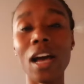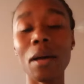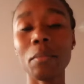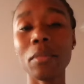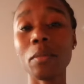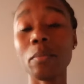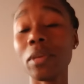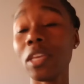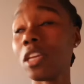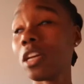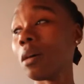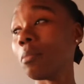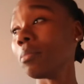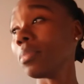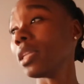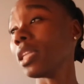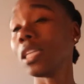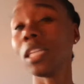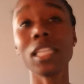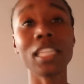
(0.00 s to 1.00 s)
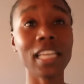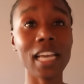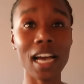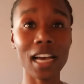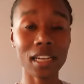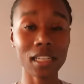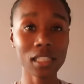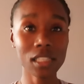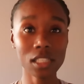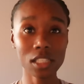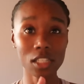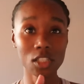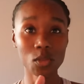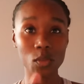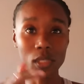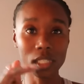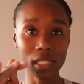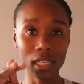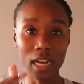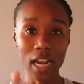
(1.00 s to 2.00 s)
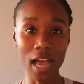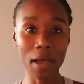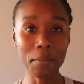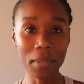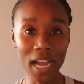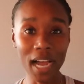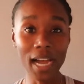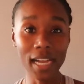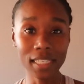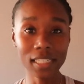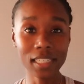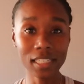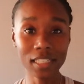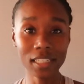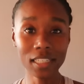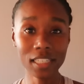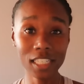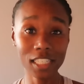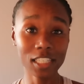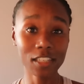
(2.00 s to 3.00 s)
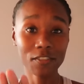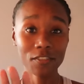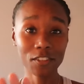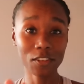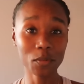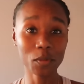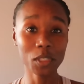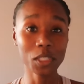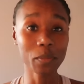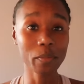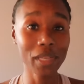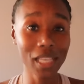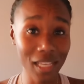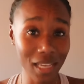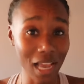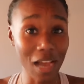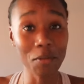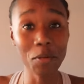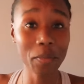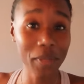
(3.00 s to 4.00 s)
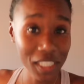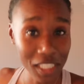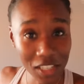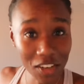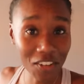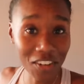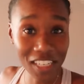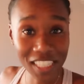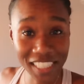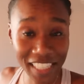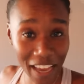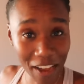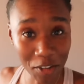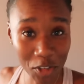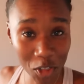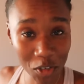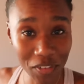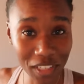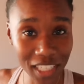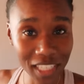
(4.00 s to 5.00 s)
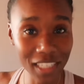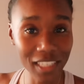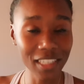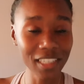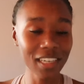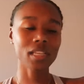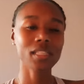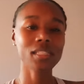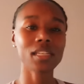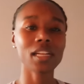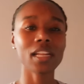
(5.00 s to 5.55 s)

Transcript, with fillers: i'm gonna be completely honest this was not my idea because if it was me i would be sitting on this couch over here it's